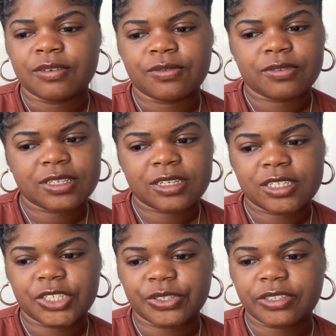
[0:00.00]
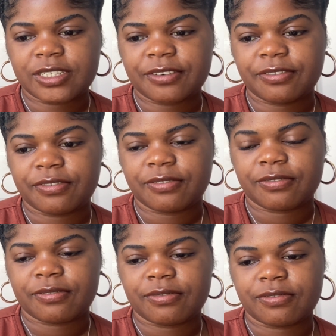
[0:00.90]
Wasn't it Joseph?
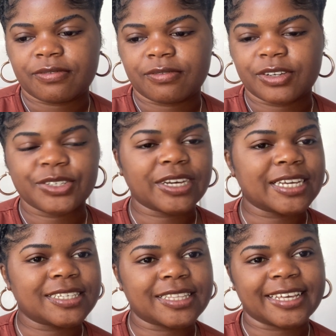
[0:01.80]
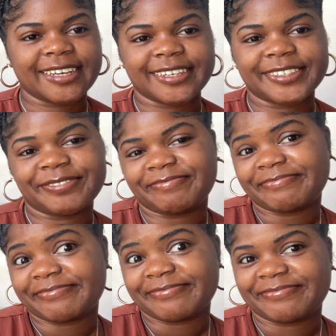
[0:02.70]
What do you guys think?
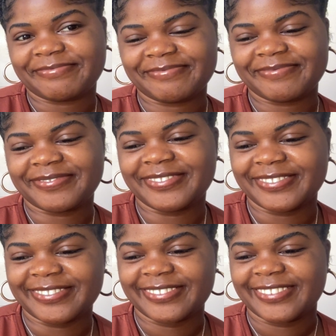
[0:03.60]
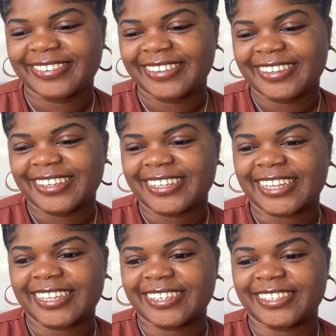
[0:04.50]
I
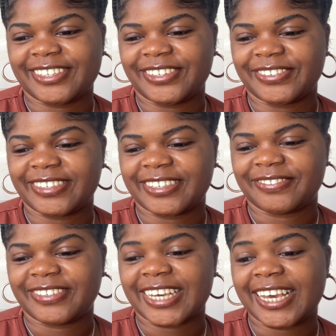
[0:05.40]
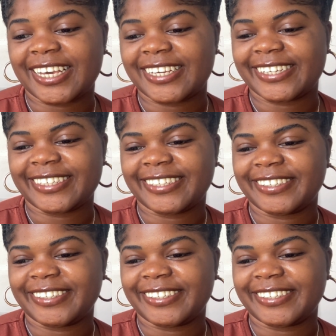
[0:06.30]
think it's Joseph. Yay.